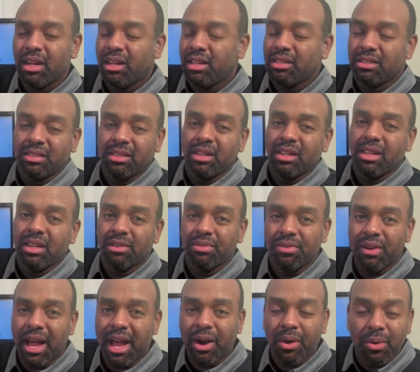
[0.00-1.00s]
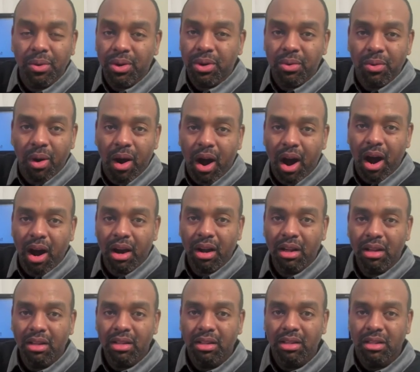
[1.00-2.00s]
solidify who you are.
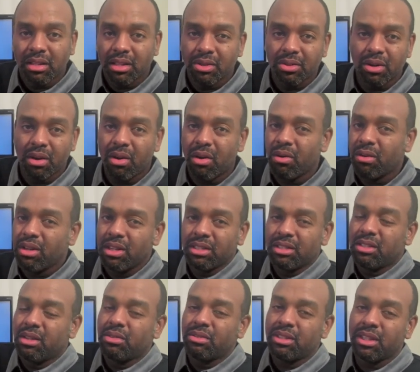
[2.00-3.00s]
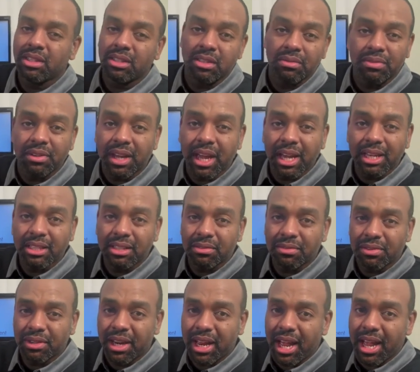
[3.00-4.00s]
You know, there's no justification
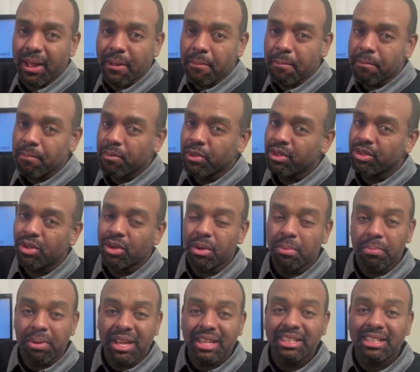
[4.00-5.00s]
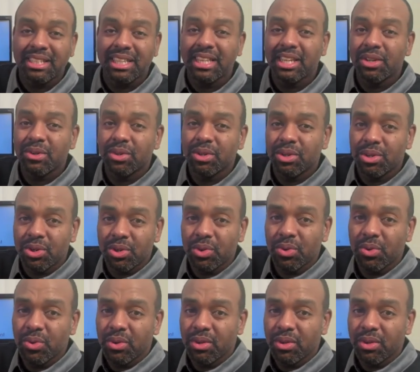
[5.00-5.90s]
for that. So the best thing you can do